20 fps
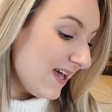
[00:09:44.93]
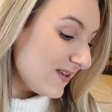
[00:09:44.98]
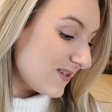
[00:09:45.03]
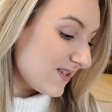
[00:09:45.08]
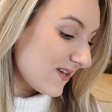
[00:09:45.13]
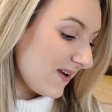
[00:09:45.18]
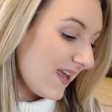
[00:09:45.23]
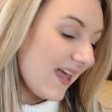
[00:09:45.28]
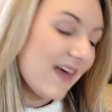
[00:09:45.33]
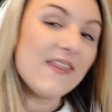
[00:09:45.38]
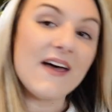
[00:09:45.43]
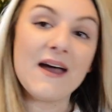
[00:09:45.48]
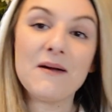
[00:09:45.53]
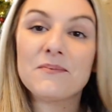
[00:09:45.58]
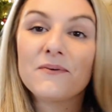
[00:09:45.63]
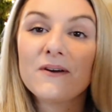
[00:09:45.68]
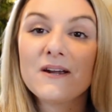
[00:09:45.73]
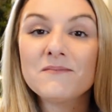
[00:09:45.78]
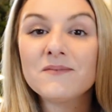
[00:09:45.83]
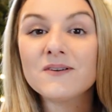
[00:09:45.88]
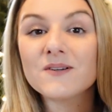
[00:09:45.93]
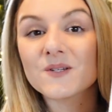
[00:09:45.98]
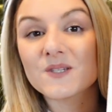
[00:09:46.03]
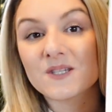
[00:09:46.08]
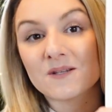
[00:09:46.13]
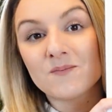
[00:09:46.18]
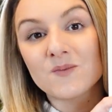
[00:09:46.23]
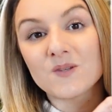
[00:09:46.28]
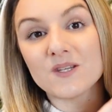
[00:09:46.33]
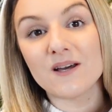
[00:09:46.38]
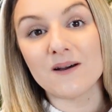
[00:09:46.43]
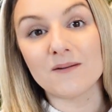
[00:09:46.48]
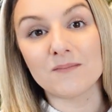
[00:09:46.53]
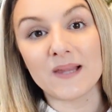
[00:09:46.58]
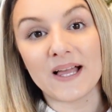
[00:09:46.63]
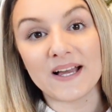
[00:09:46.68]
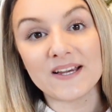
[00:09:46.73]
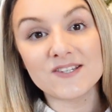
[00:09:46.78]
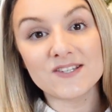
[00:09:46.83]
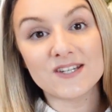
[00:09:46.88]
So yeah, that pretty much sums up
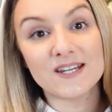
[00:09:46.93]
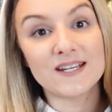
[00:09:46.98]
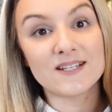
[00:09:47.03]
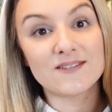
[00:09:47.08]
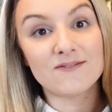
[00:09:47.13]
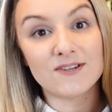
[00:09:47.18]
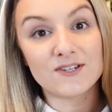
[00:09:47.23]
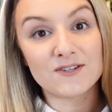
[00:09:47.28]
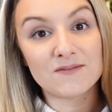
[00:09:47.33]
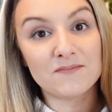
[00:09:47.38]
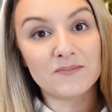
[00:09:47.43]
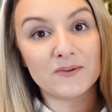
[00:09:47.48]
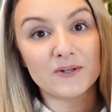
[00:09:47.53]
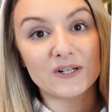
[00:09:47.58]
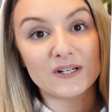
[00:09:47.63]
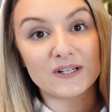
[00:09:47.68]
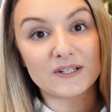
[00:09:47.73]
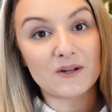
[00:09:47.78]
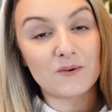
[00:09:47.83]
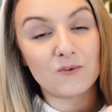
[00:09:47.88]
last year's vision board.